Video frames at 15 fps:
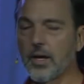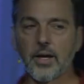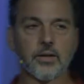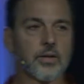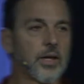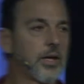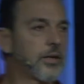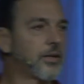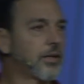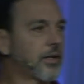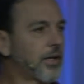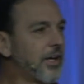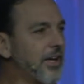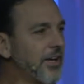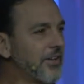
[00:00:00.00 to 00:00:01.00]
And then
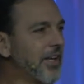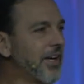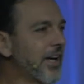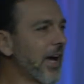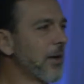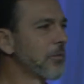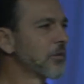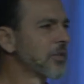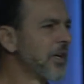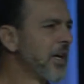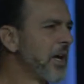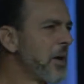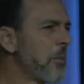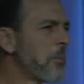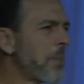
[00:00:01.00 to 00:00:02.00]
the, the guy was,
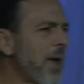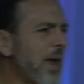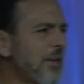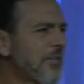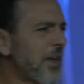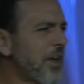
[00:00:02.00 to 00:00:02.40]
Man,